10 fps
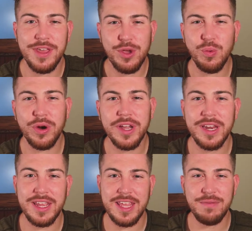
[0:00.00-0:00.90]
that you work
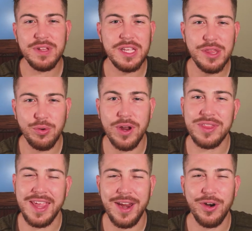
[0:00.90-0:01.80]
it evenly
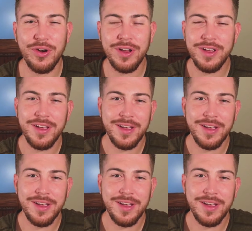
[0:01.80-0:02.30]
throughout the hair.